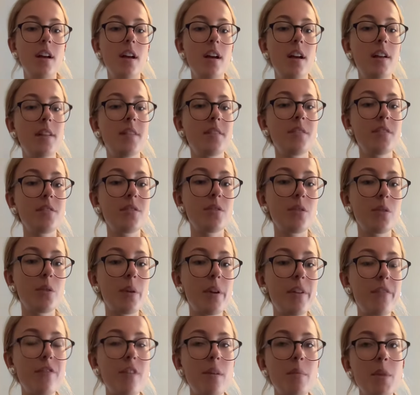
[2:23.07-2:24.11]
unscrew
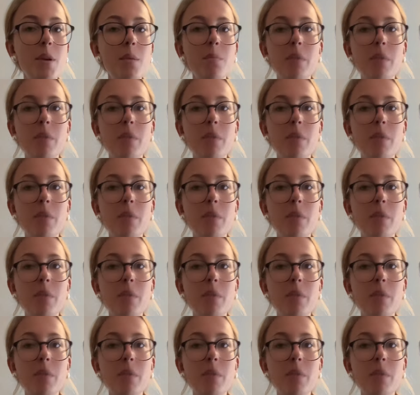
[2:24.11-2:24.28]
it from your